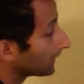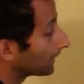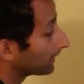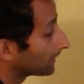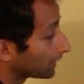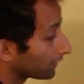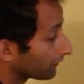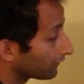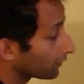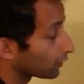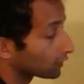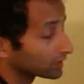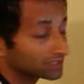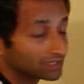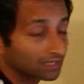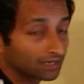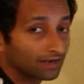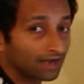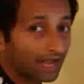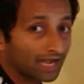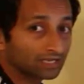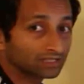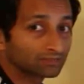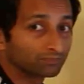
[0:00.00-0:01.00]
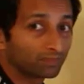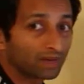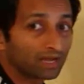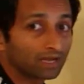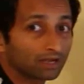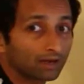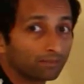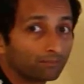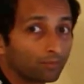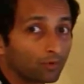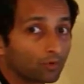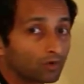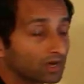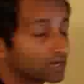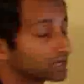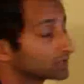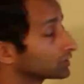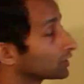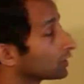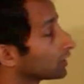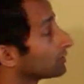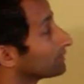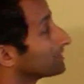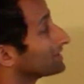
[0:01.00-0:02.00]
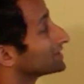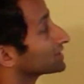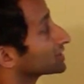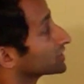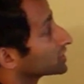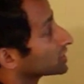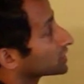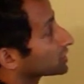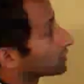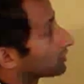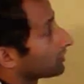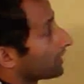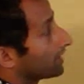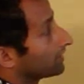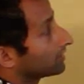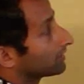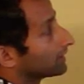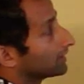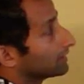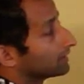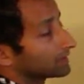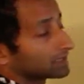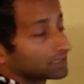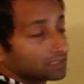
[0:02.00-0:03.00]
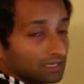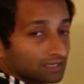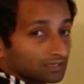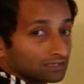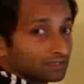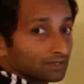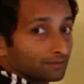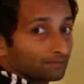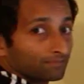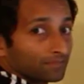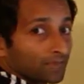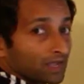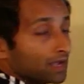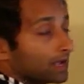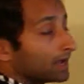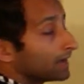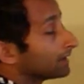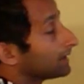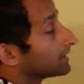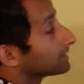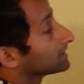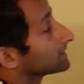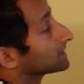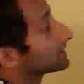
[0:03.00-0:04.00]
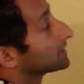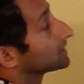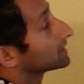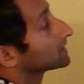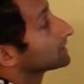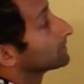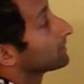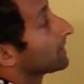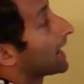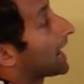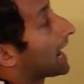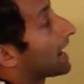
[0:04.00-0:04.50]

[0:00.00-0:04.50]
and then of course the next big component is going to be strength in the system. Does the system